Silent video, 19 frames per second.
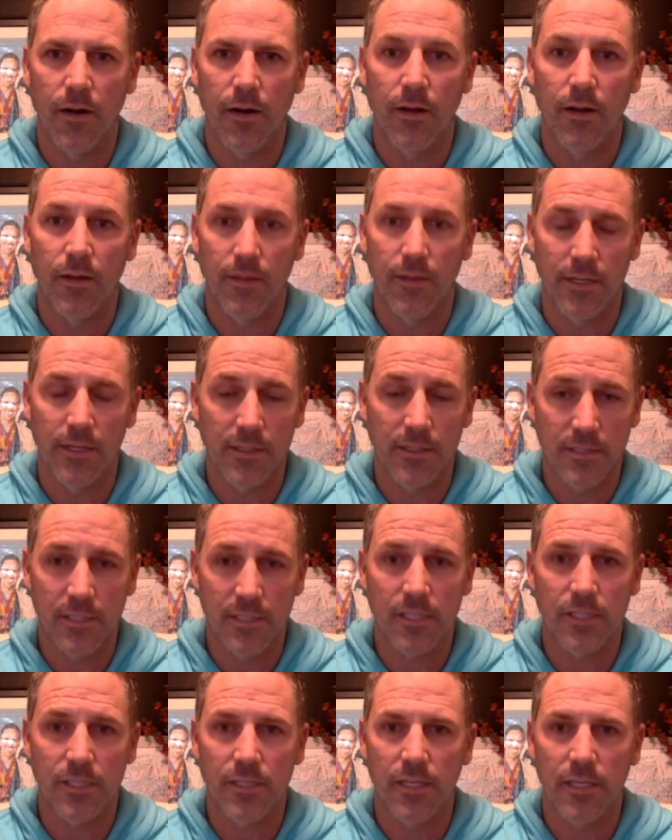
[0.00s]
the
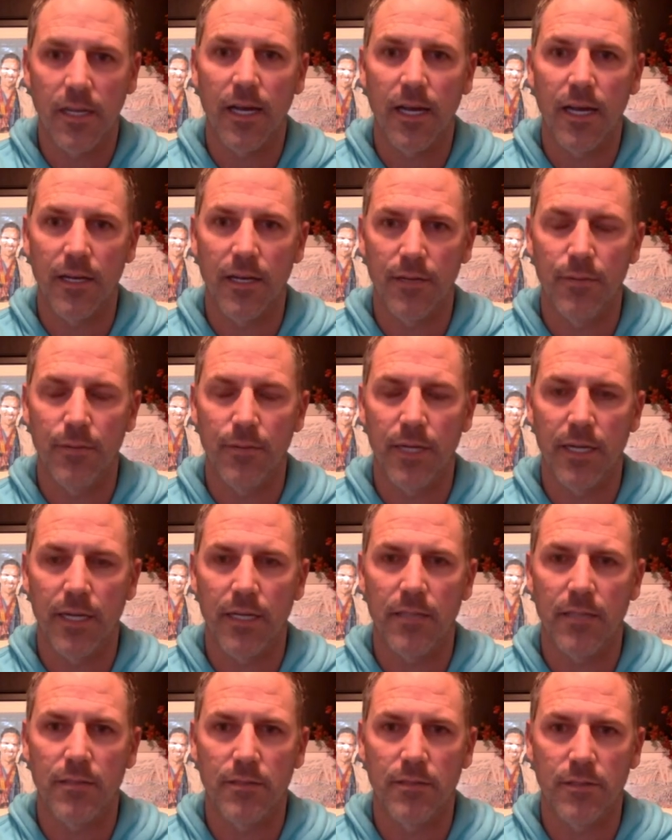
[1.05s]
decision that I had to
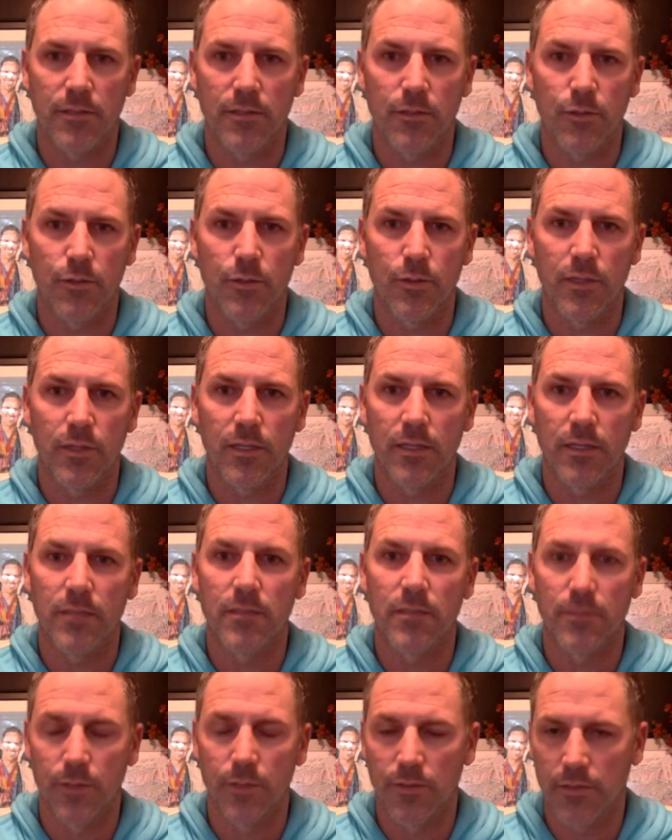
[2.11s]
make to
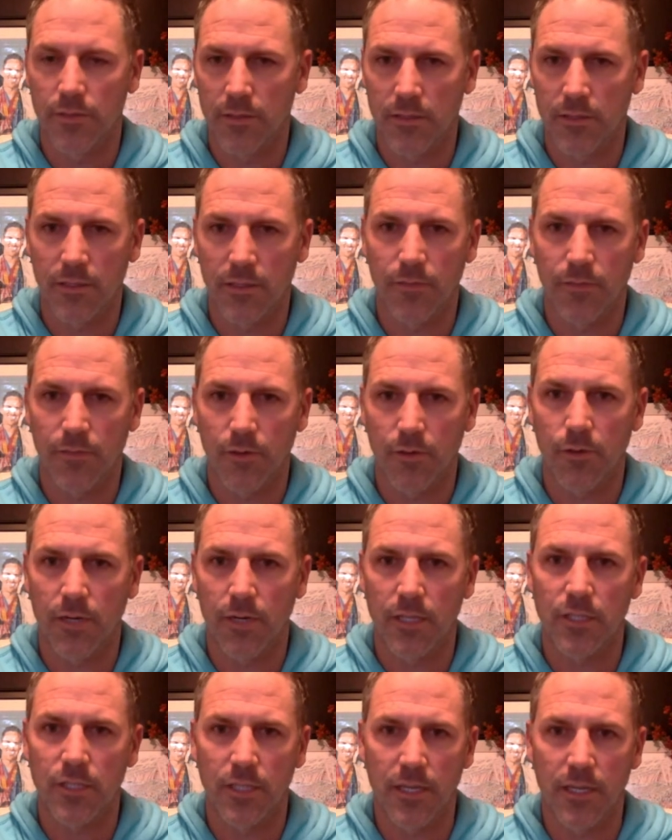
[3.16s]
move in a different
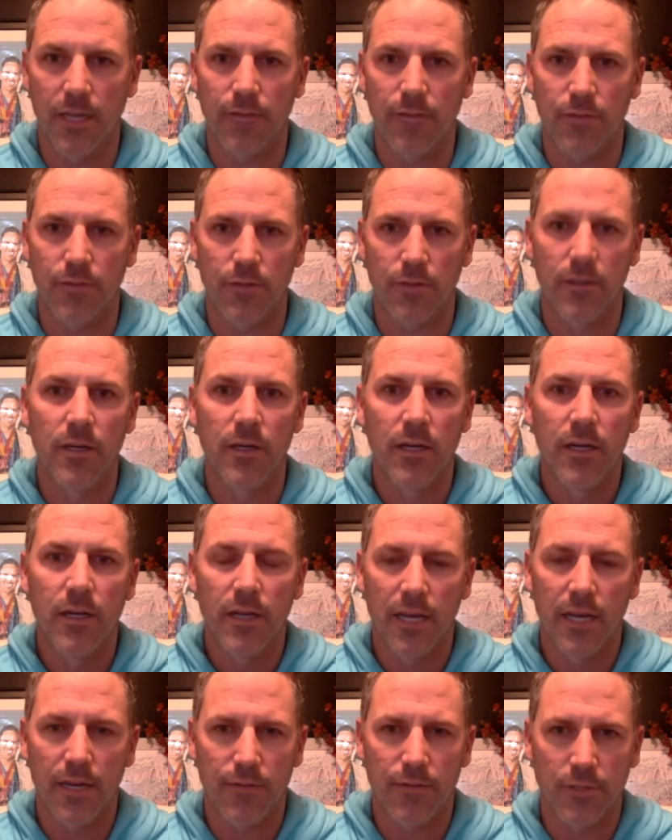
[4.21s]
direction after
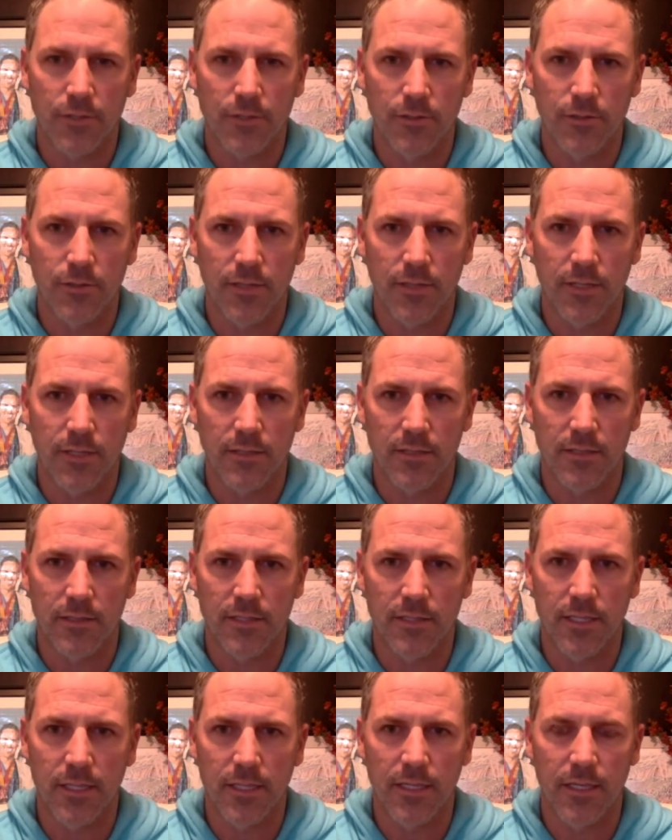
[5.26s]

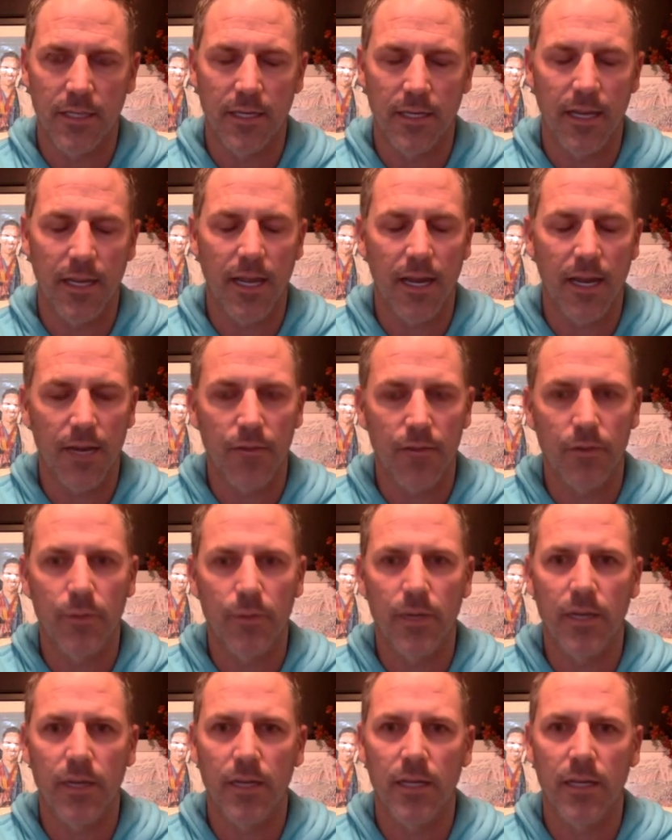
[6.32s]
2010. And
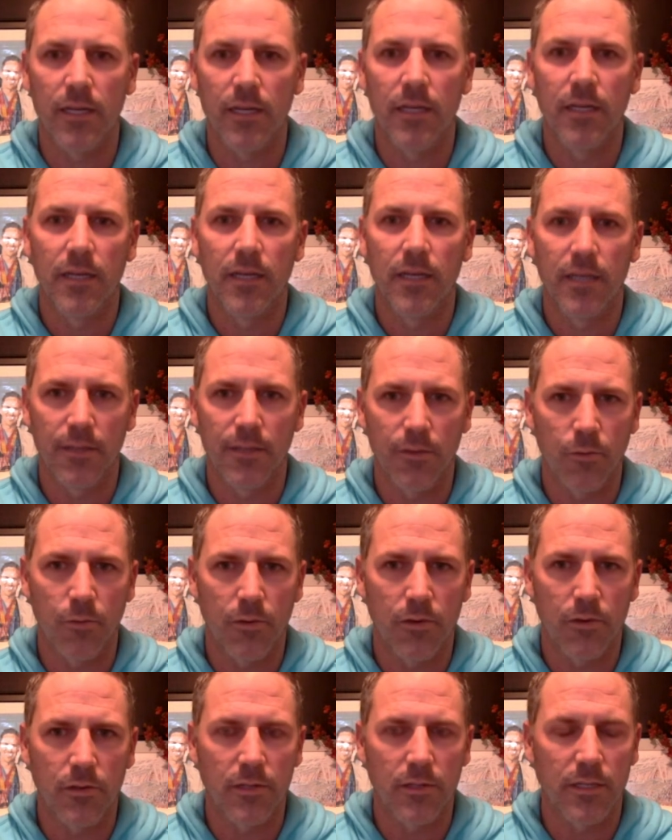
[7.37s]
everybody in the
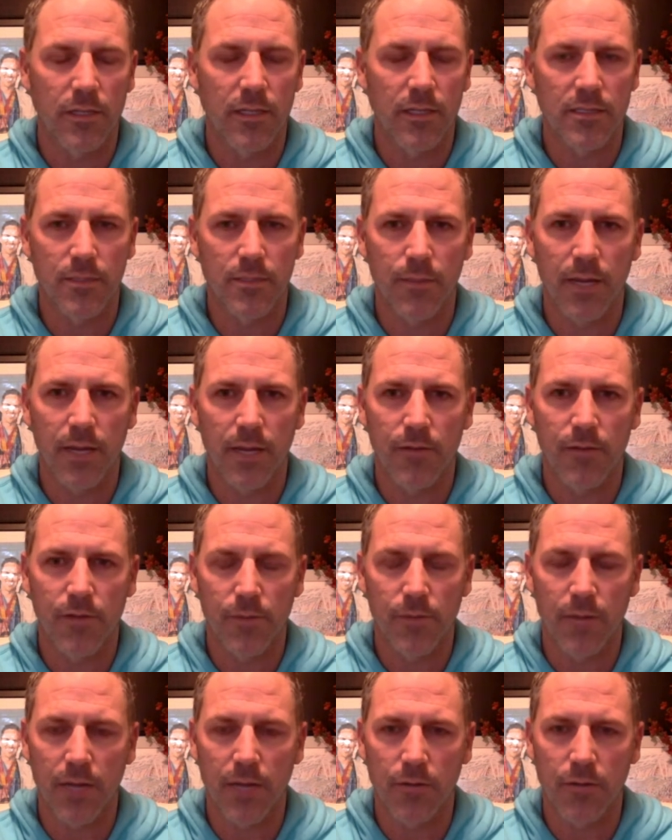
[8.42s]
world, it doesn't matter if
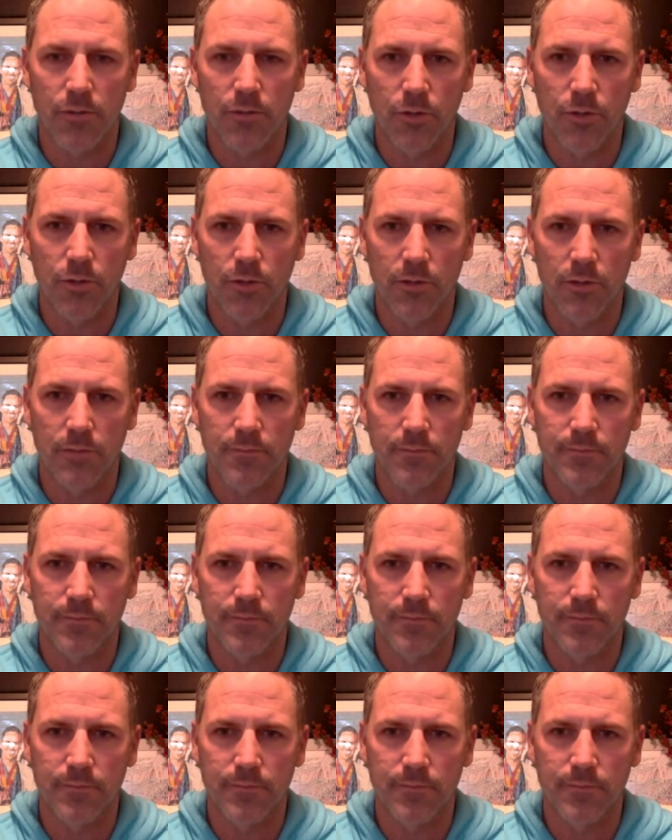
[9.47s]
you're Michael Jordan,